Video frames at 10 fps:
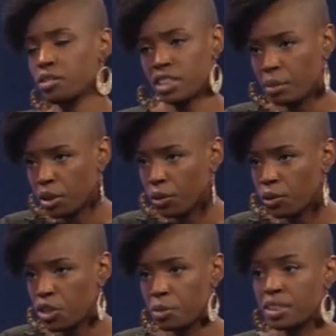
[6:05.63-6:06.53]
some of the
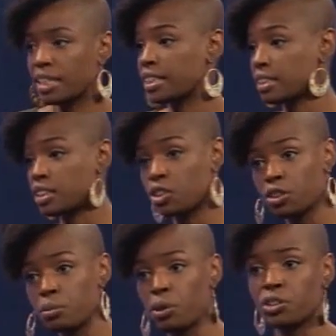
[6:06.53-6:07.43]
cruise ships and say this is a
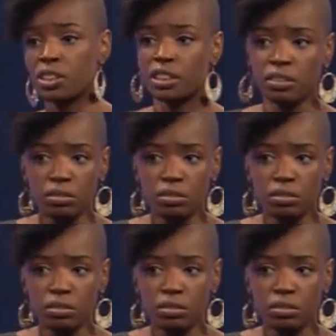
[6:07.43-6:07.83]
certain person?